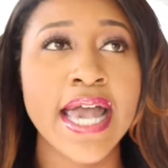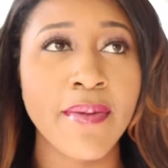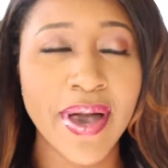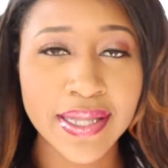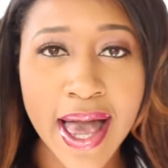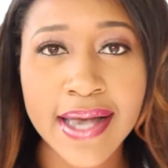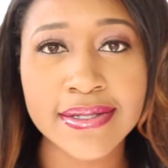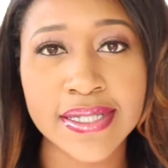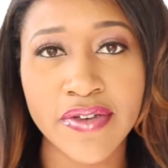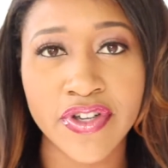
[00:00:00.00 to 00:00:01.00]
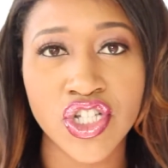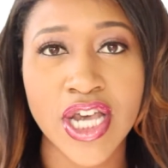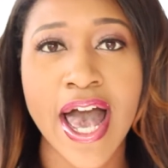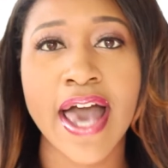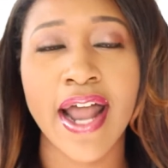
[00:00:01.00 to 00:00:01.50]
in my last Diva
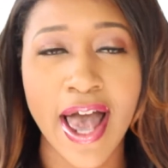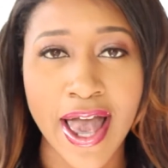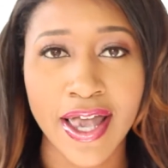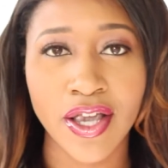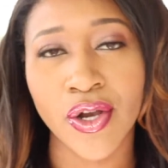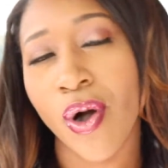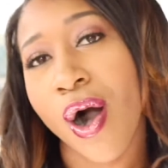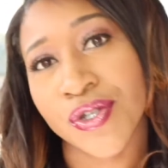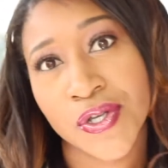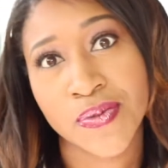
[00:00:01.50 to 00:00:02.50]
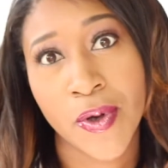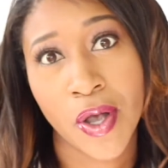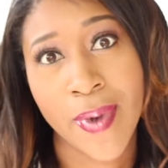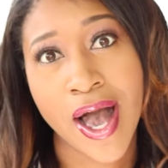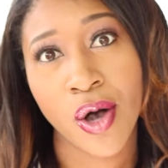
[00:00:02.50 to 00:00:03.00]
chat, I, also
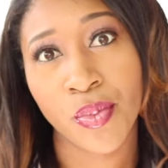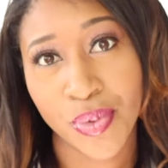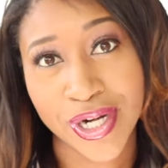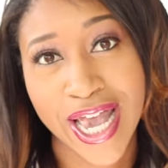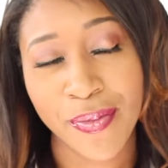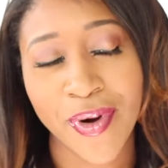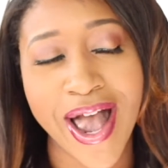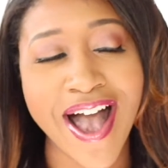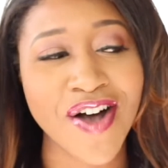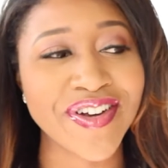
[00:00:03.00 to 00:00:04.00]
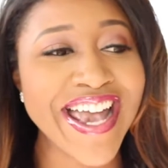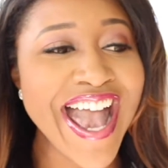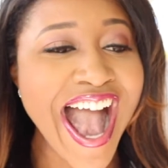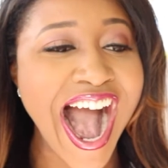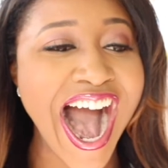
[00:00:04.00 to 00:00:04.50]
spoke about Brené Brown.
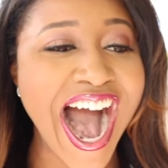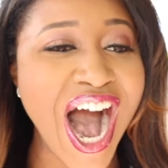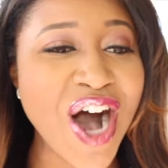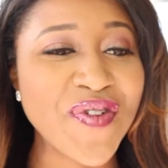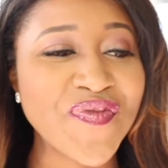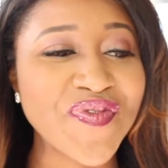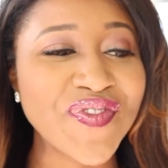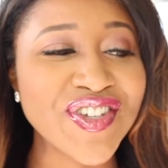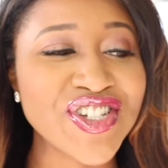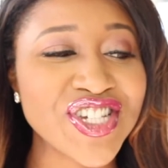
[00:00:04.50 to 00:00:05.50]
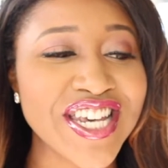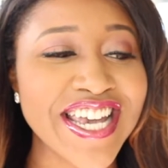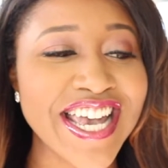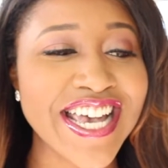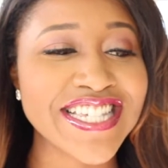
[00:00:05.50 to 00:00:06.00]

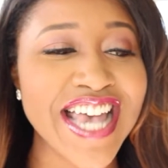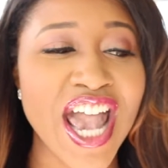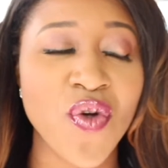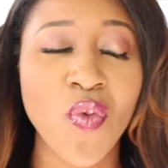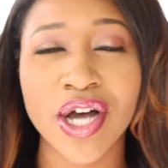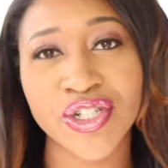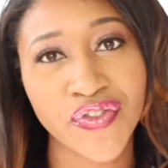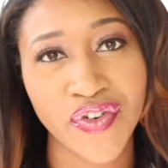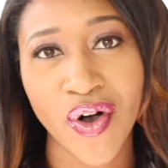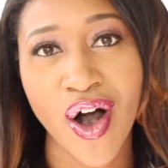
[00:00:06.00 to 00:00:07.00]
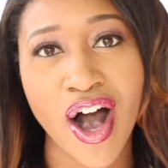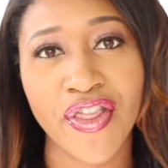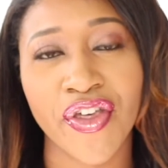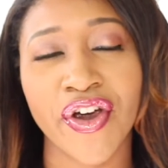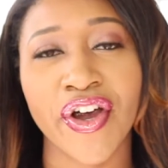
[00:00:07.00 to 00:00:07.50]
She is a wonderful
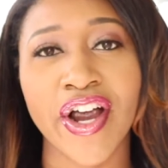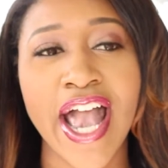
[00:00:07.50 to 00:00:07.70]
author